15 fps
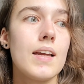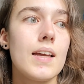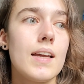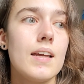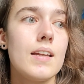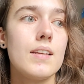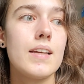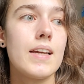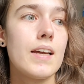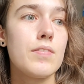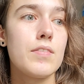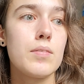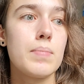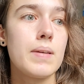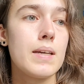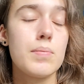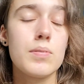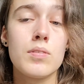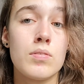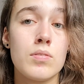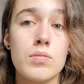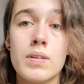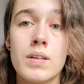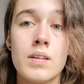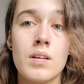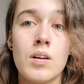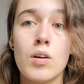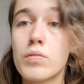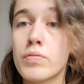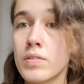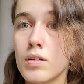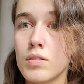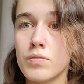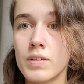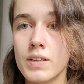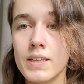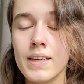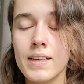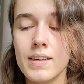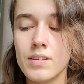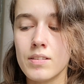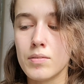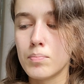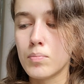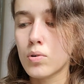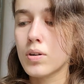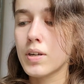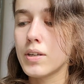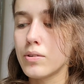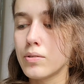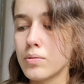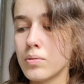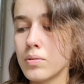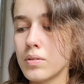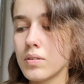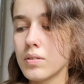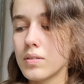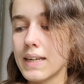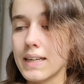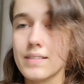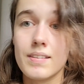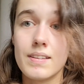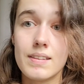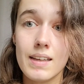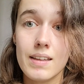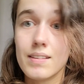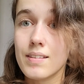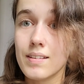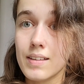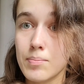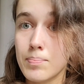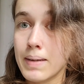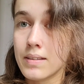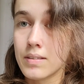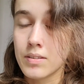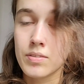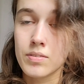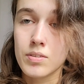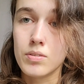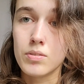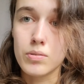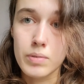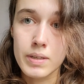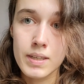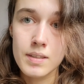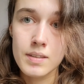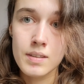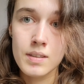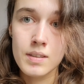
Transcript: And you have to be able to do it over and over again. And the more you accidentally manage to do it,